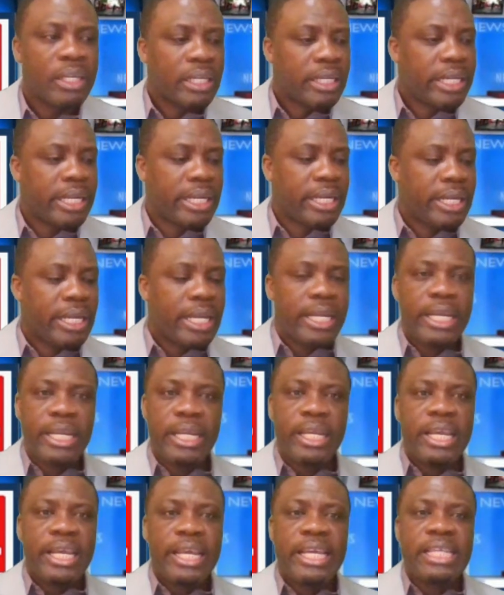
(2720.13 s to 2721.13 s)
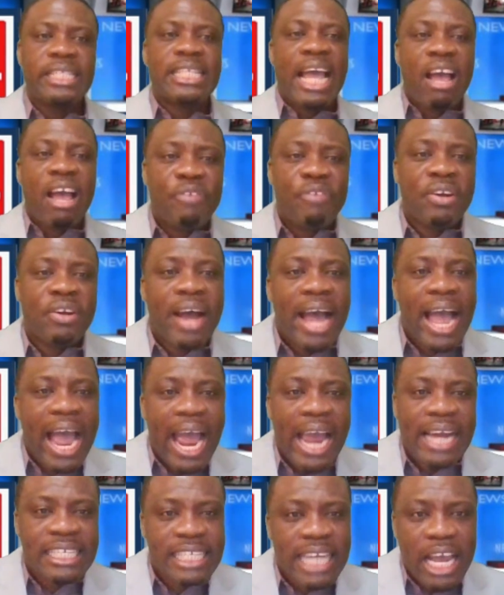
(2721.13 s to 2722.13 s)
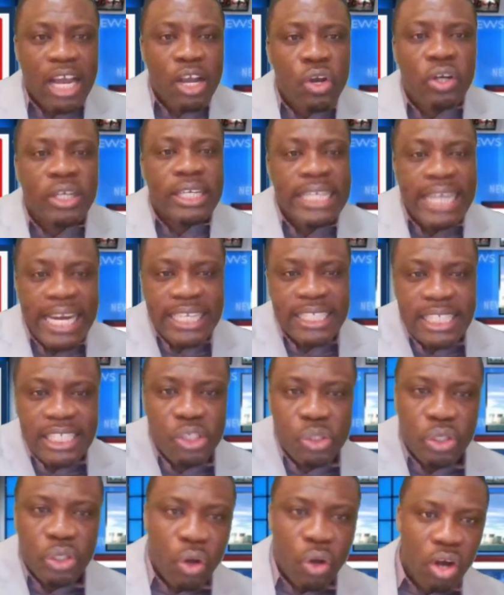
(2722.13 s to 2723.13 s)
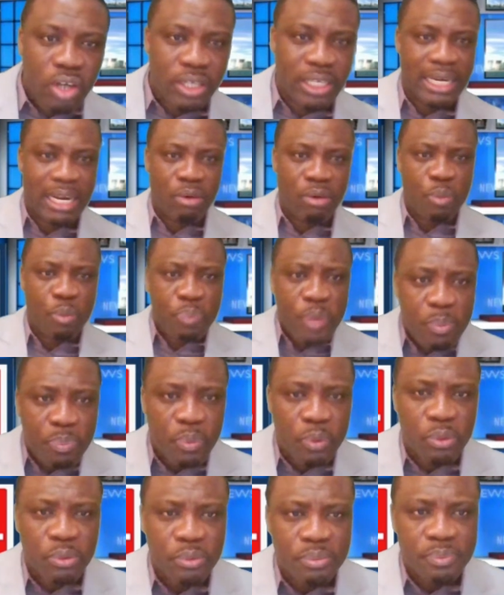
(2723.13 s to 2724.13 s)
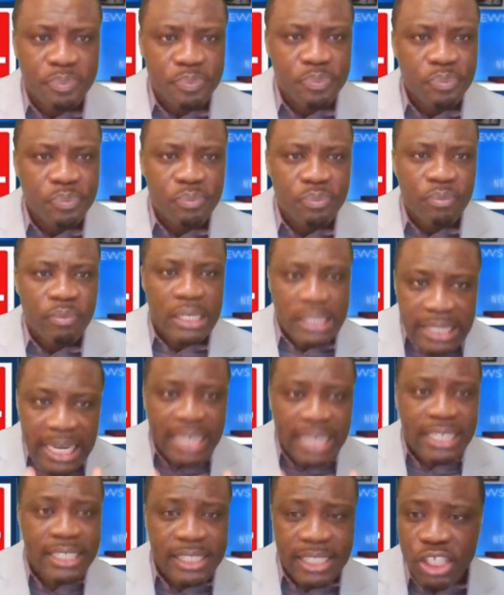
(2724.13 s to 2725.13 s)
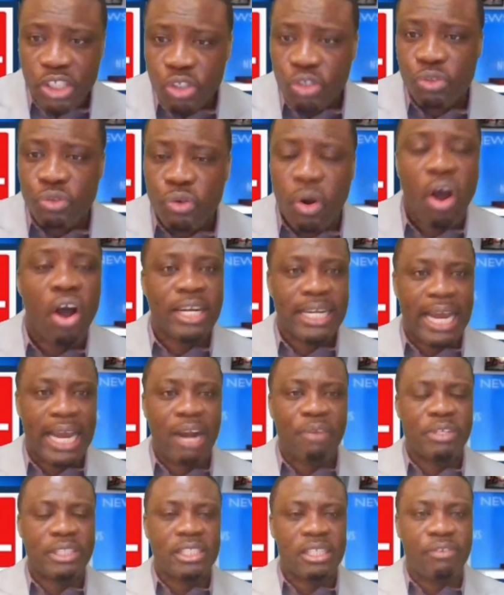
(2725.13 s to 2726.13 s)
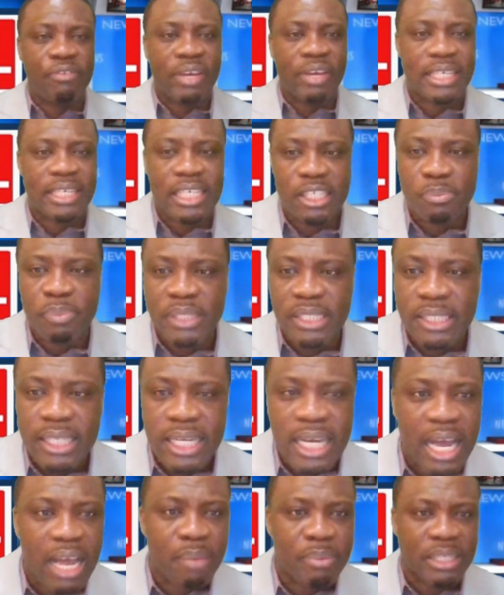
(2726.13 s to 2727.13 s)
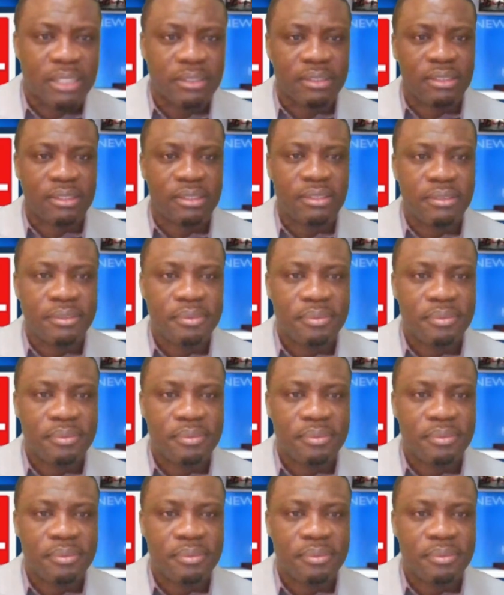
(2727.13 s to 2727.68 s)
He's having a hard time connecting to the ordinary people. That is a strong narrative against Mr. Cummings.